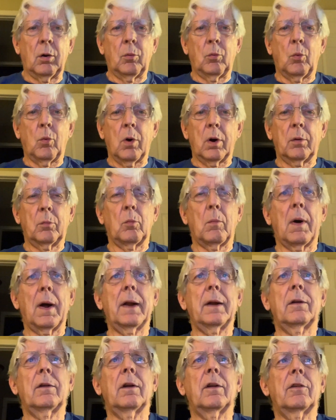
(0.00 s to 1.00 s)
one
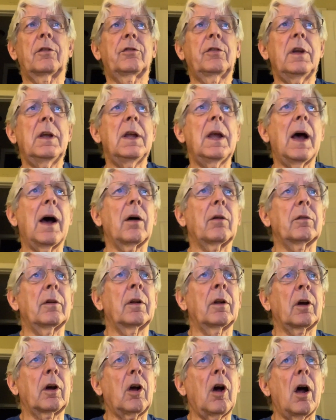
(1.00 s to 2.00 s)
might see out
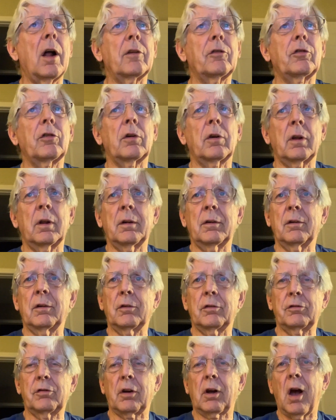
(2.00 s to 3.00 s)
in a concert in
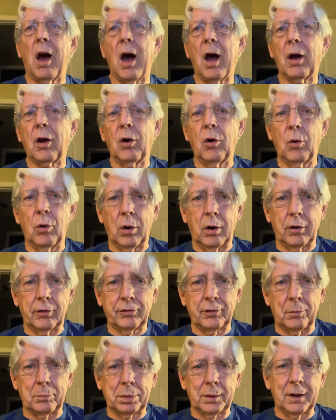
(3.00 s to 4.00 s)
Chicago or
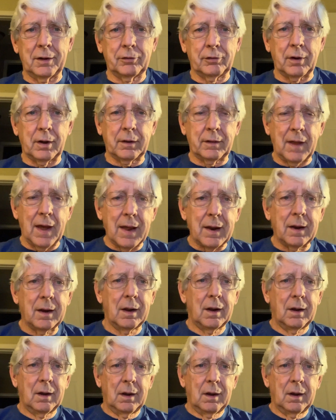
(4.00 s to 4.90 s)
someplace like that,